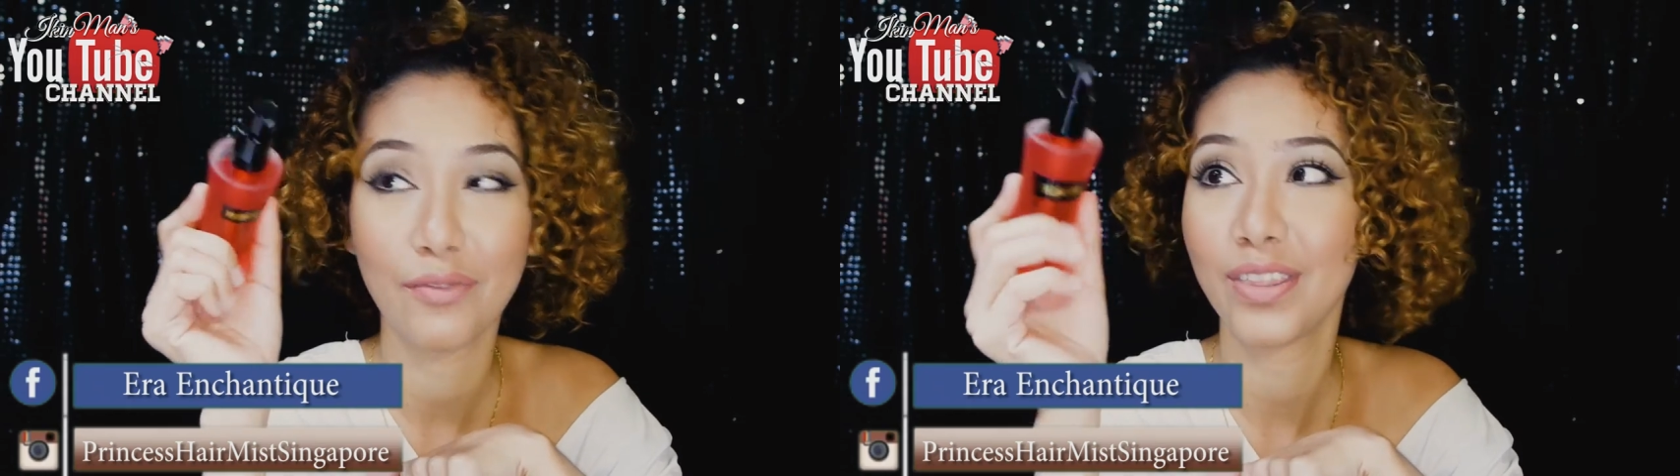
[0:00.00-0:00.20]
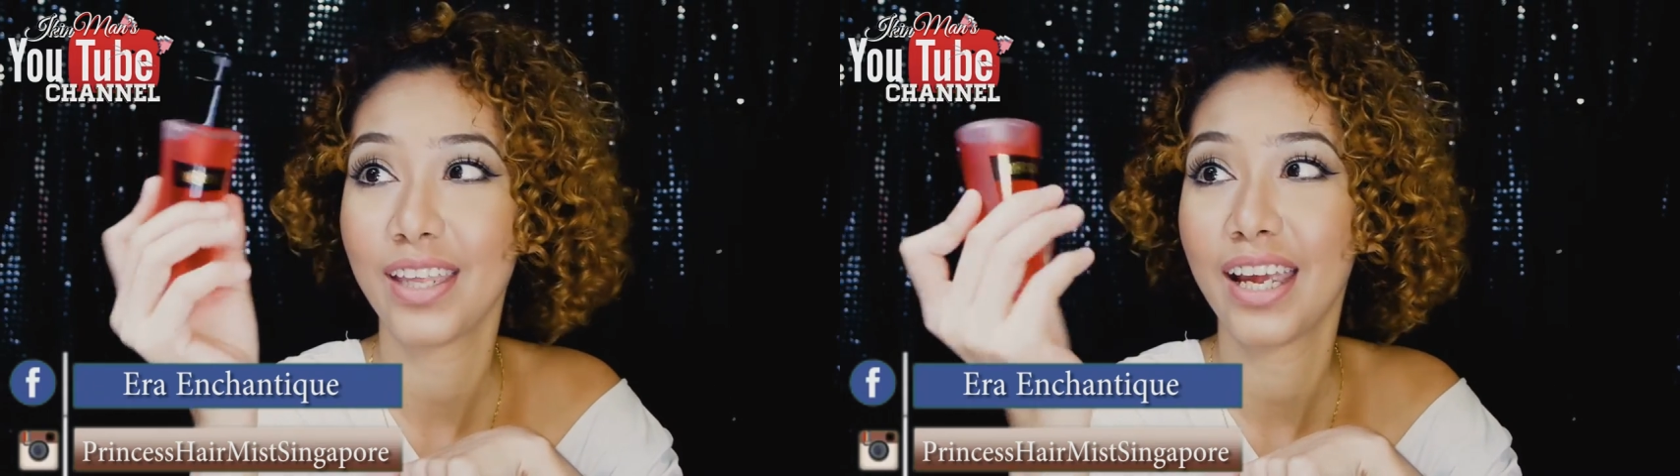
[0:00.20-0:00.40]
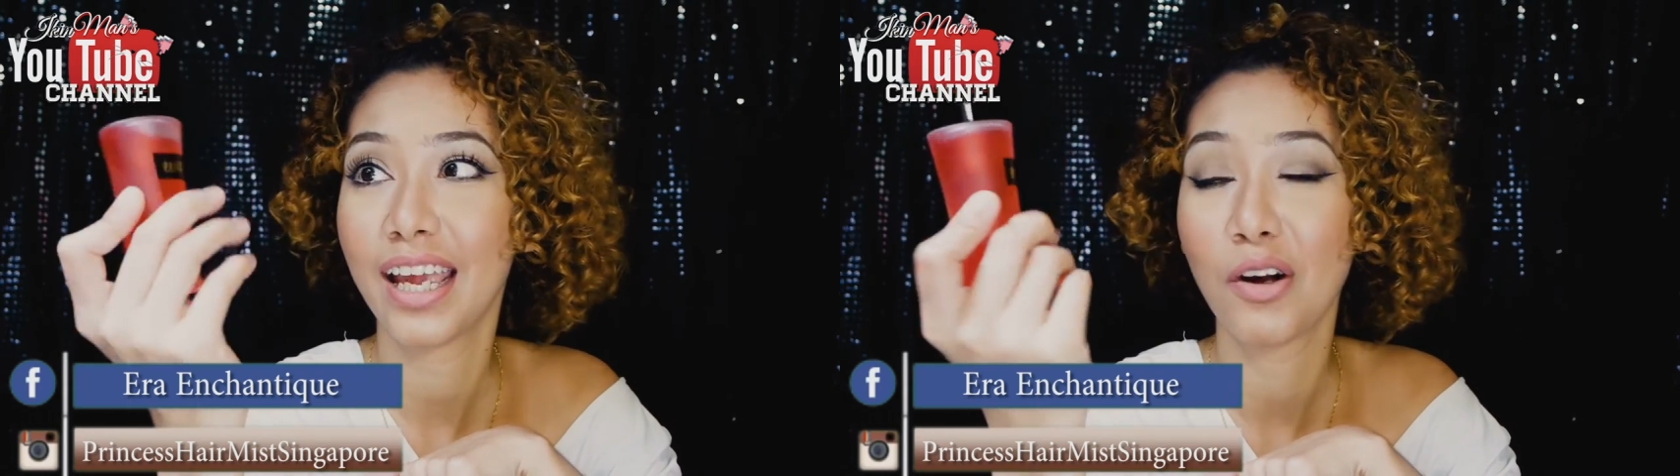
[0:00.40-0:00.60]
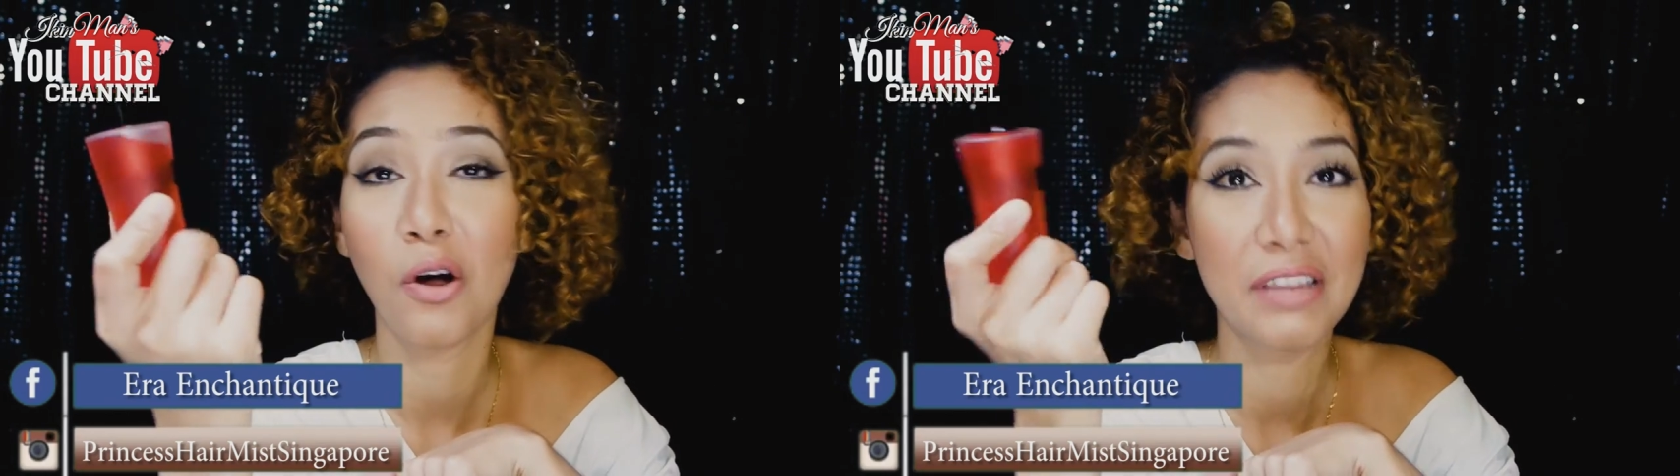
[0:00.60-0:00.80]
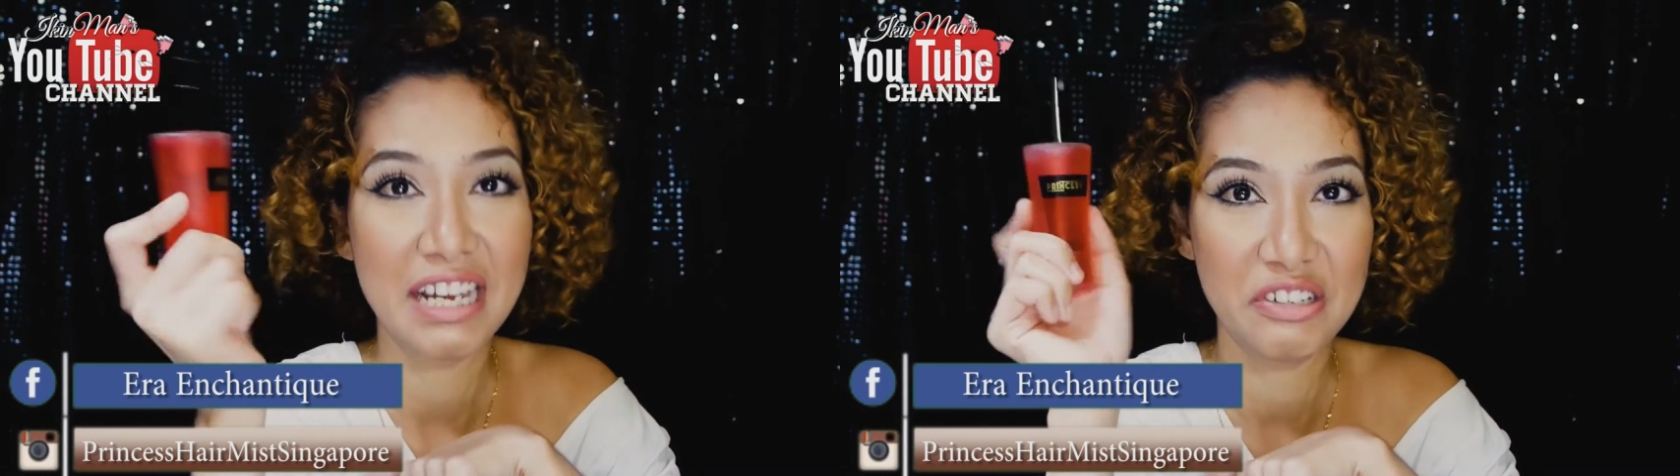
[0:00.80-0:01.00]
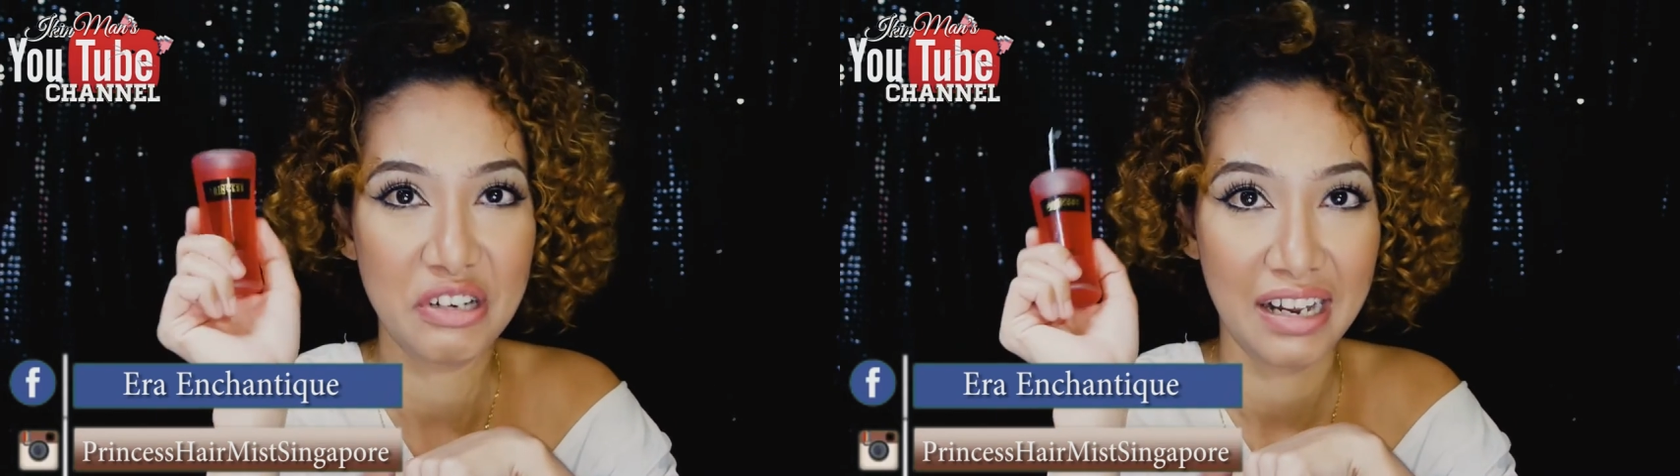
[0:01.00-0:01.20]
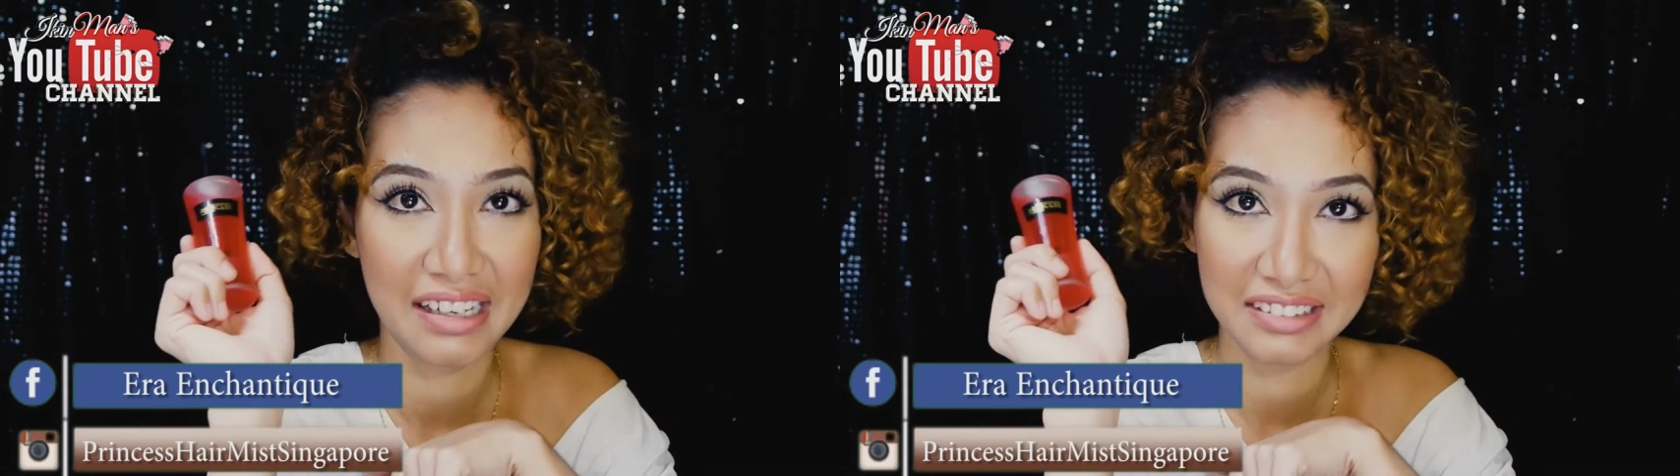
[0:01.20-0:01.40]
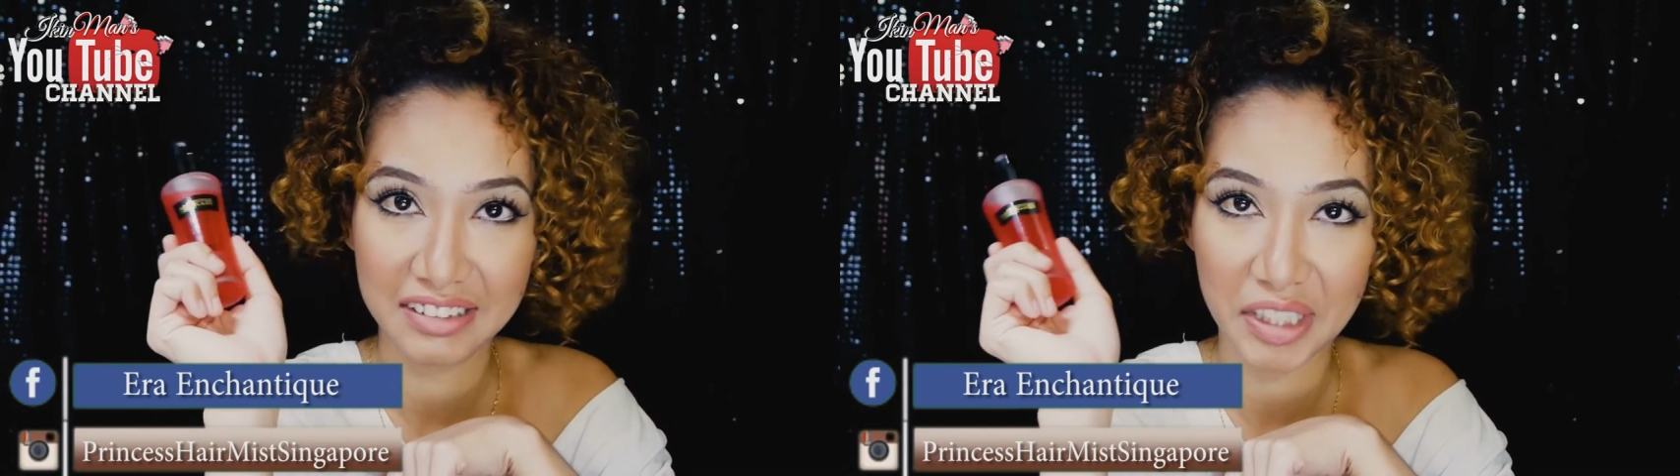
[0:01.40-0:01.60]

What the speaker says: everything and all that jazz,